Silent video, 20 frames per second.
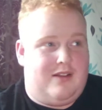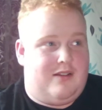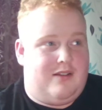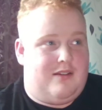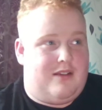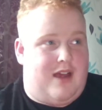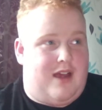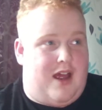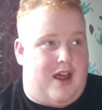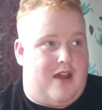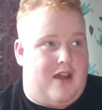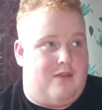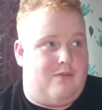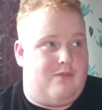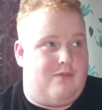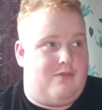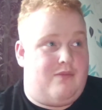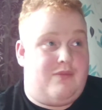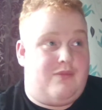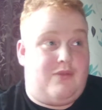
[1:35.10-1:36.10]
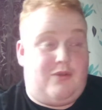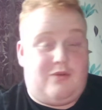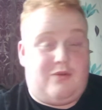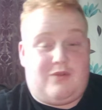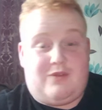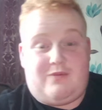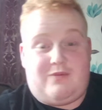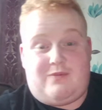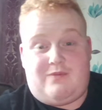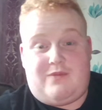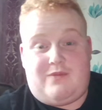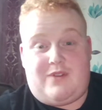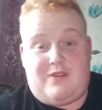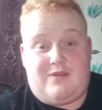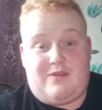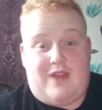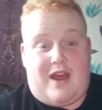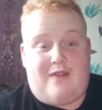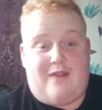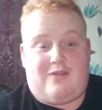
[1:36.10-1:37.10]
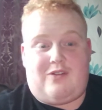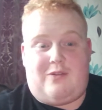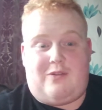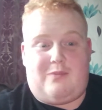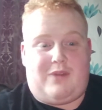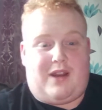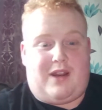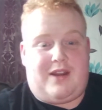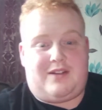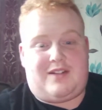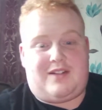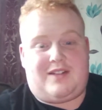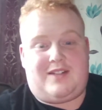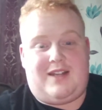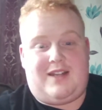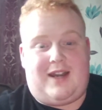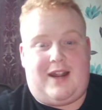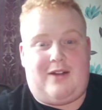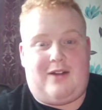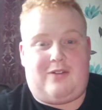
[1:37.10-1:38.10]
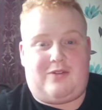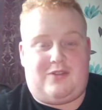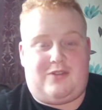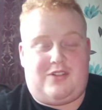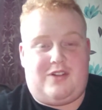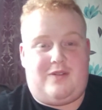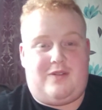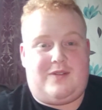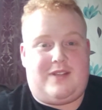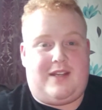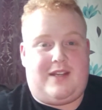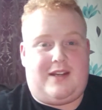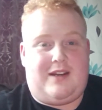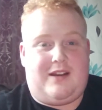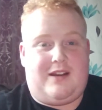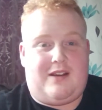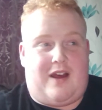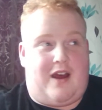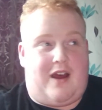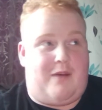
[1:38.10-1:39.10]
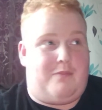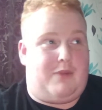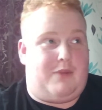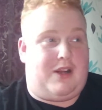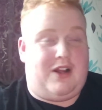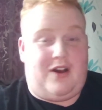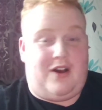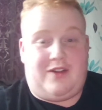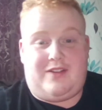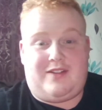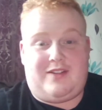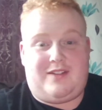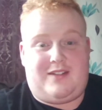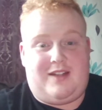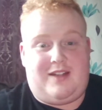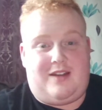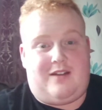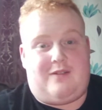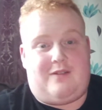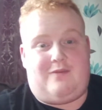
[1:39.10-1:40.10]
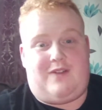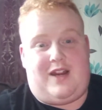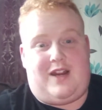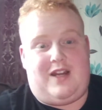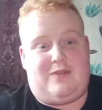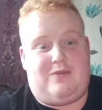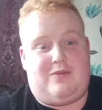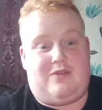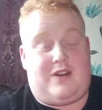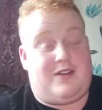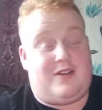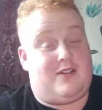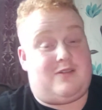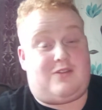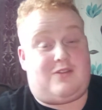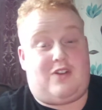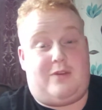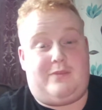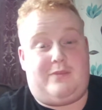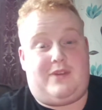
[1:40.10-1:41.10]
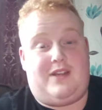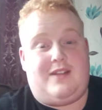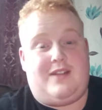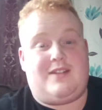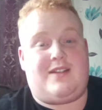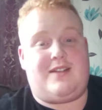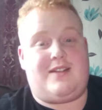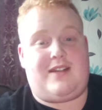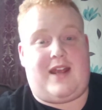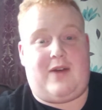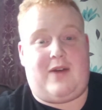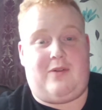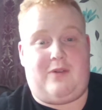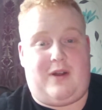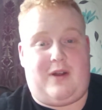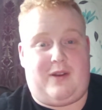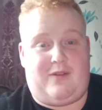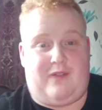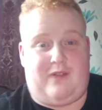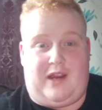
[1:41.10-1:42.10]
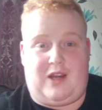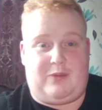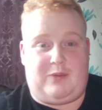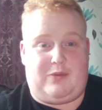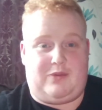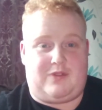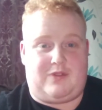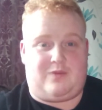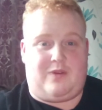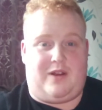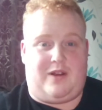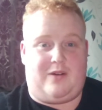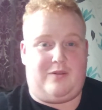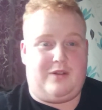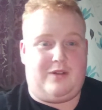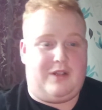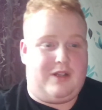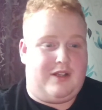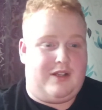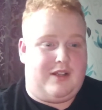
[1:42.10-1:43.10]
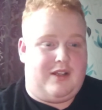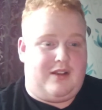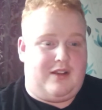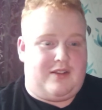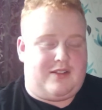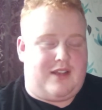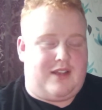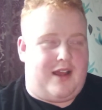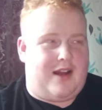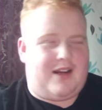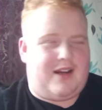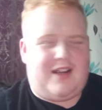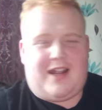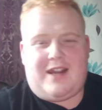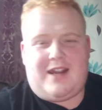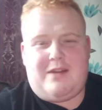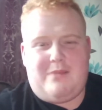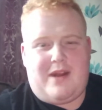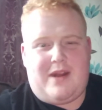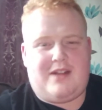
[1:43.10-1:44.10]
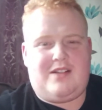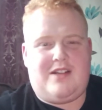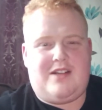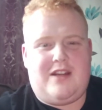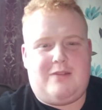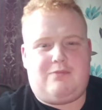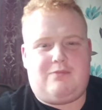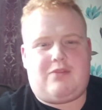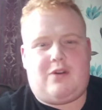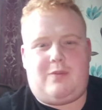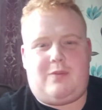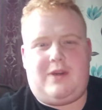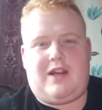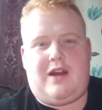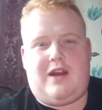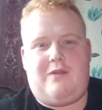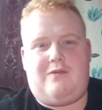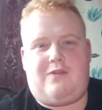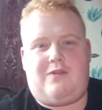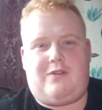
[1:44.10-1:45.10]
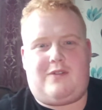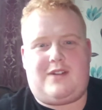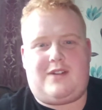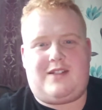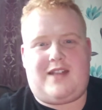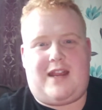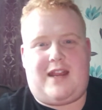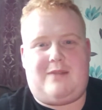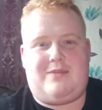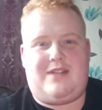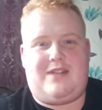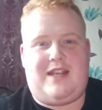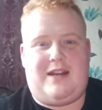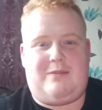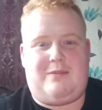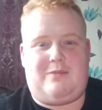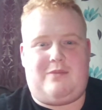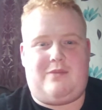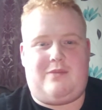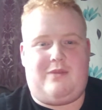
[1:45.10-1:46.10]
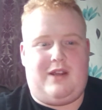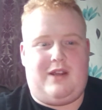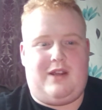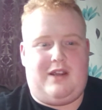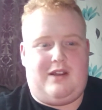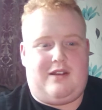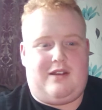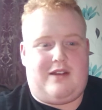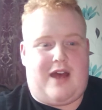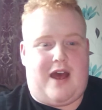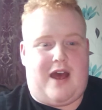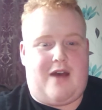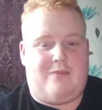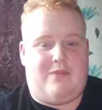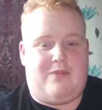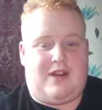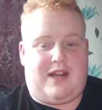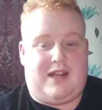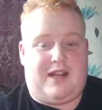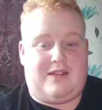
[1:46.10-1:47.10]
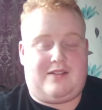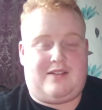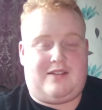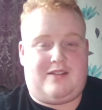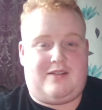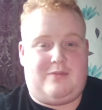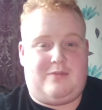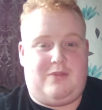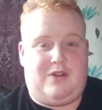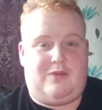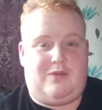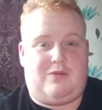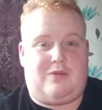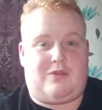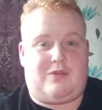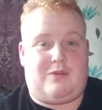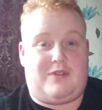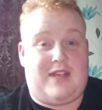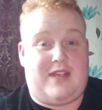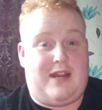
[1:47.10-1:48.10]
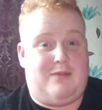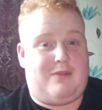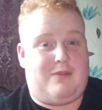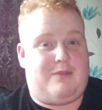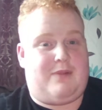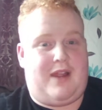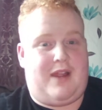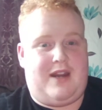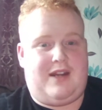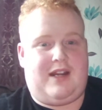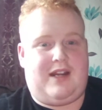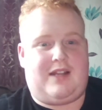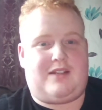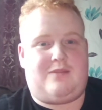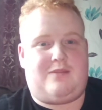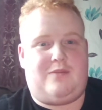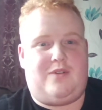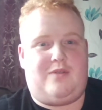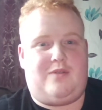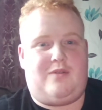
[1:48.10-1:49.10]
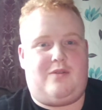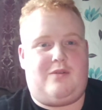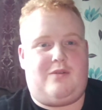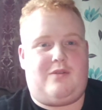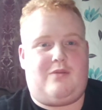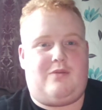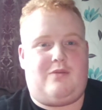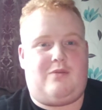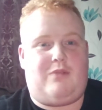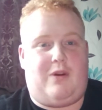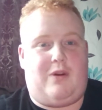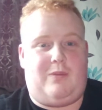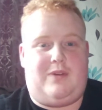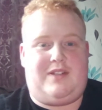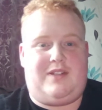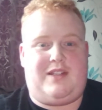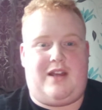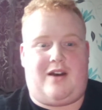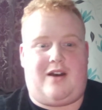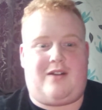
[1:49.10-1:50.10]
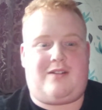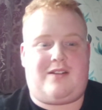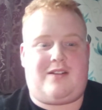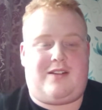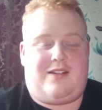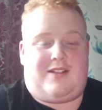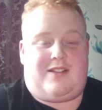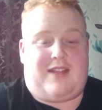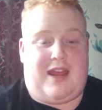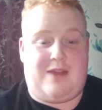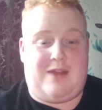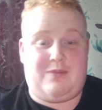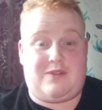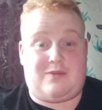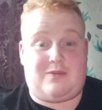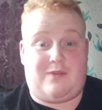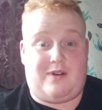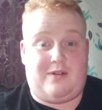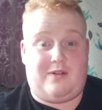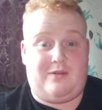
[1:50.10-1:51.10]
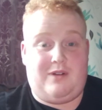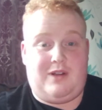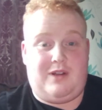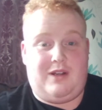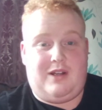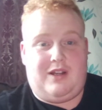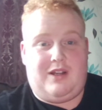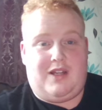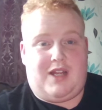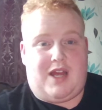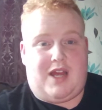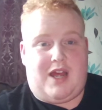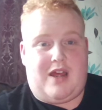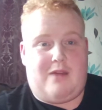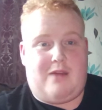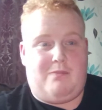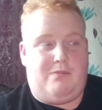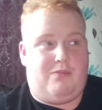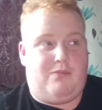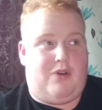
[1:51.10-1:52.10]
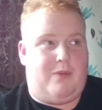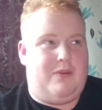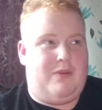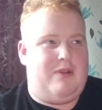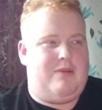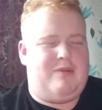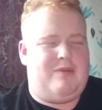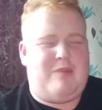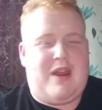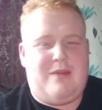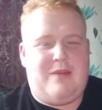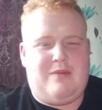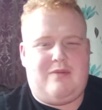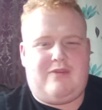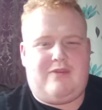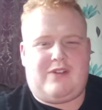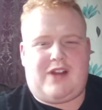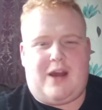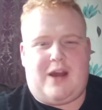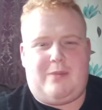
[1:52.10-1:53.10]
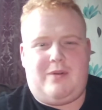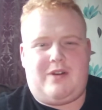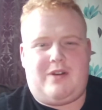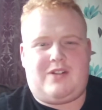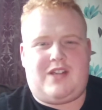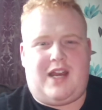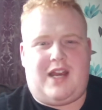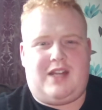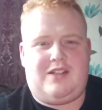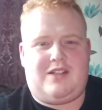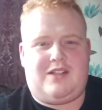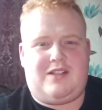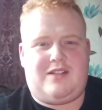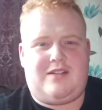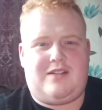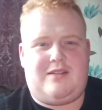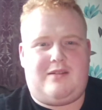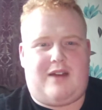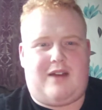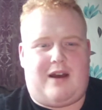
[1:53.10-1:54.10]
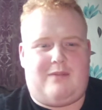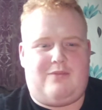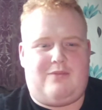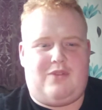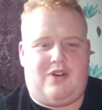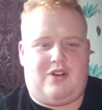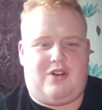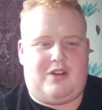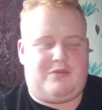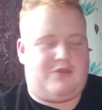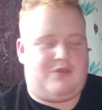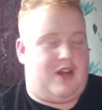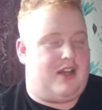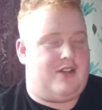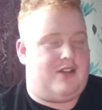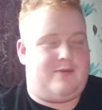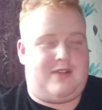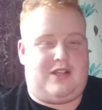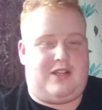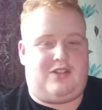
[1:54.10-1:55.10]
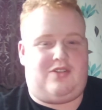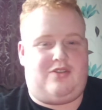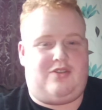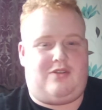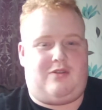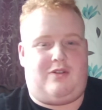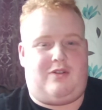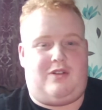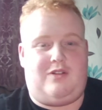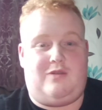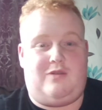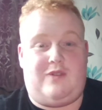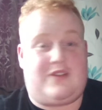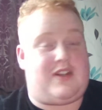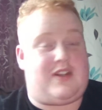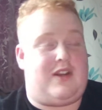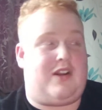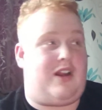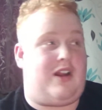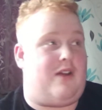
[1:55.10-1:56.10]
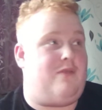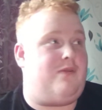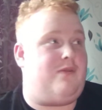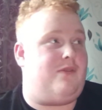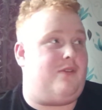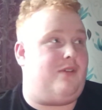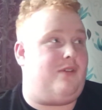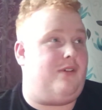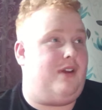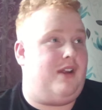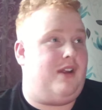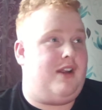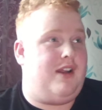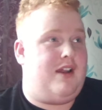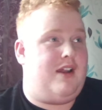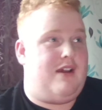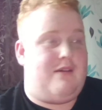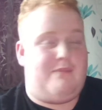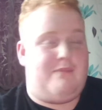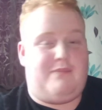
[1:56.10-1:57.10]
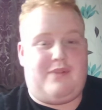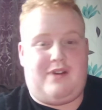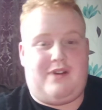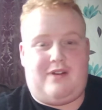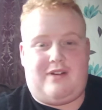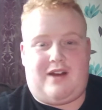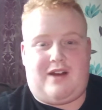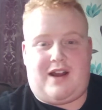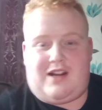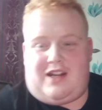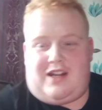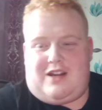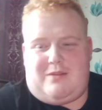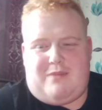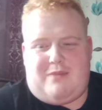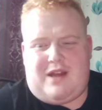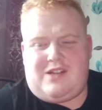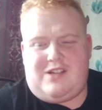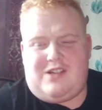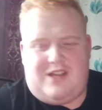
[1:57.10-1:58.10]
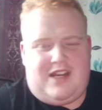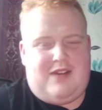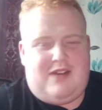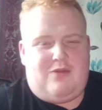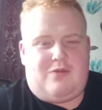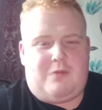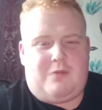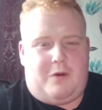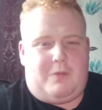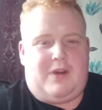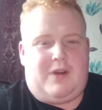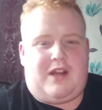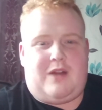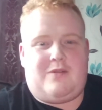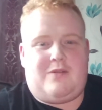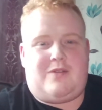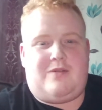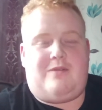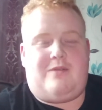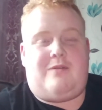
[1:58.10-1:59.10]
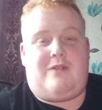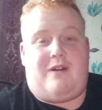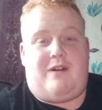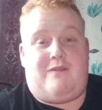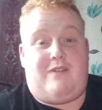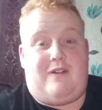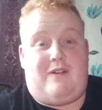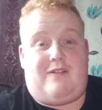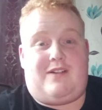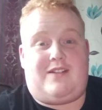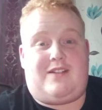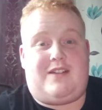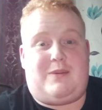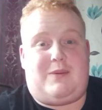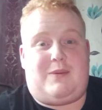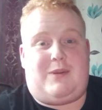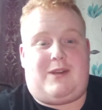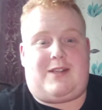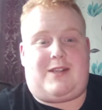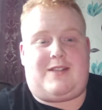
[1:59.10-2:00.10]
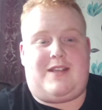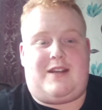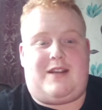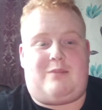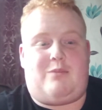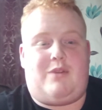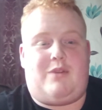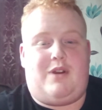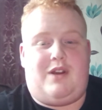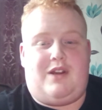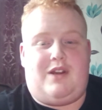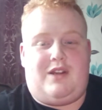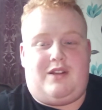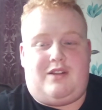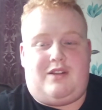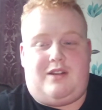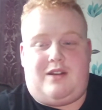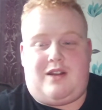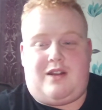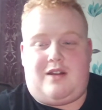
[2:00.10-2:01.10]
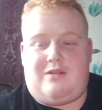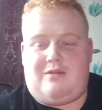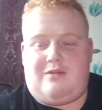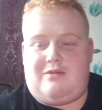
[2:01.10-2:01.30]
Um, all the AFCON players are still out on duty. Um, McArthur's still unavailable, and Tomkins is now unavailable as well. So I can imagine him probably going for a same team um, against Millwall. The team that played against Millwall will probably start this game as well. Um, probably maybe with a couple of changes. I'm not 100% sure who he's going to go for, but I can imagine he will probably go to a very similar team, you know.